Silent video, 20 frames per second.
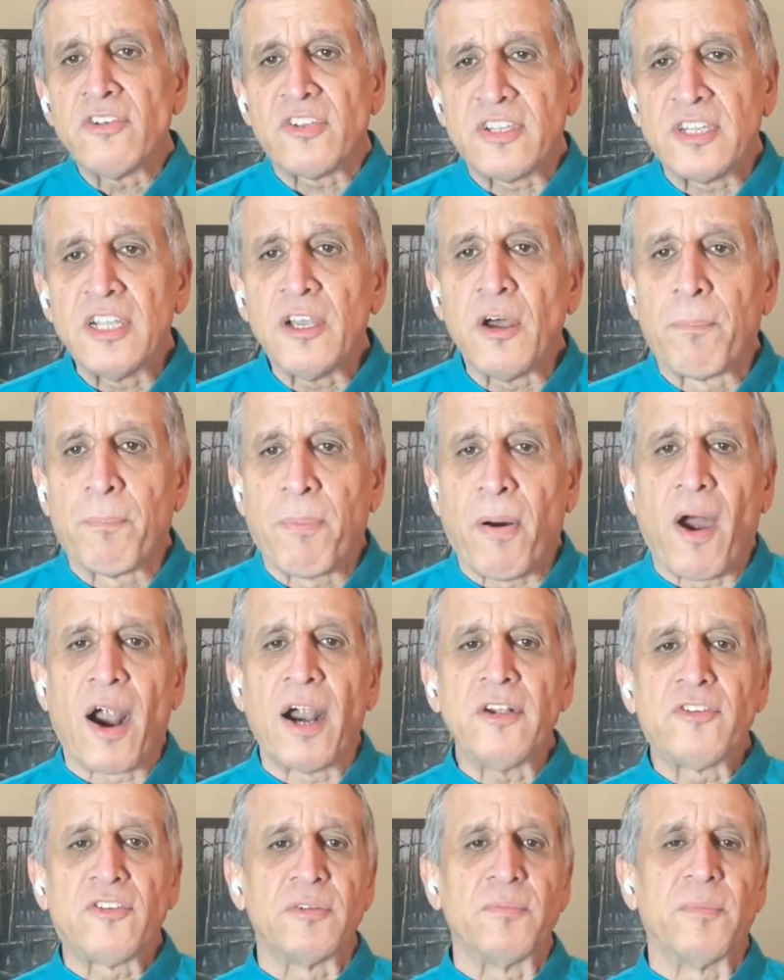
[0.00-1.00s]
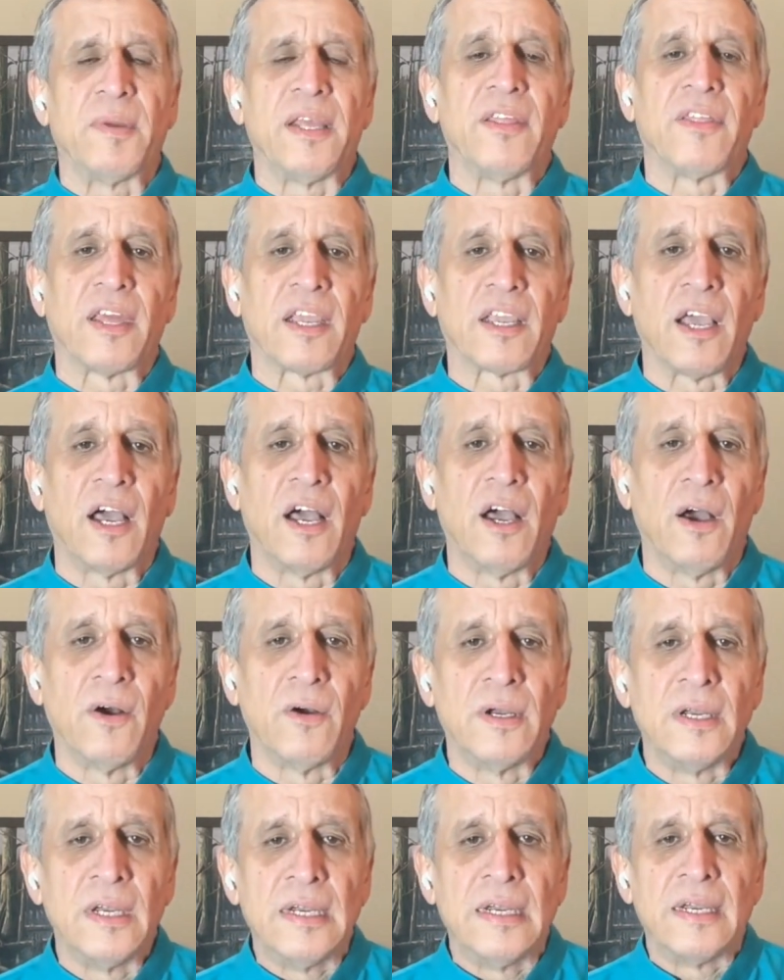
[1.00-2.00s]
There's still parts of me that
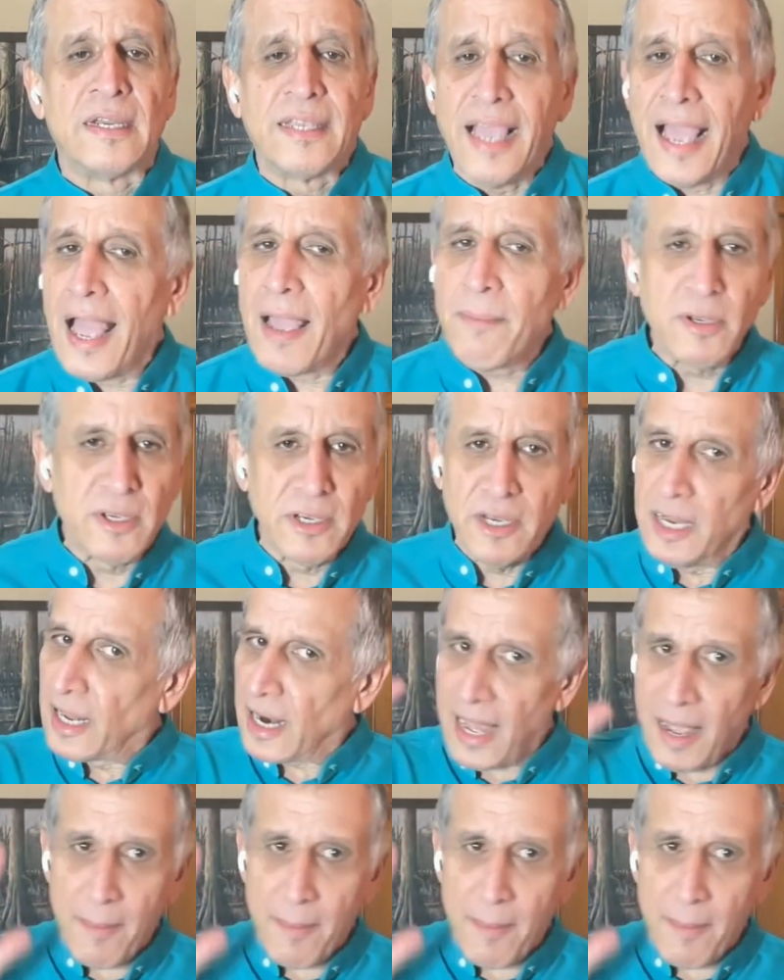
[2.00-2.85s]
go, yeah, I'm good.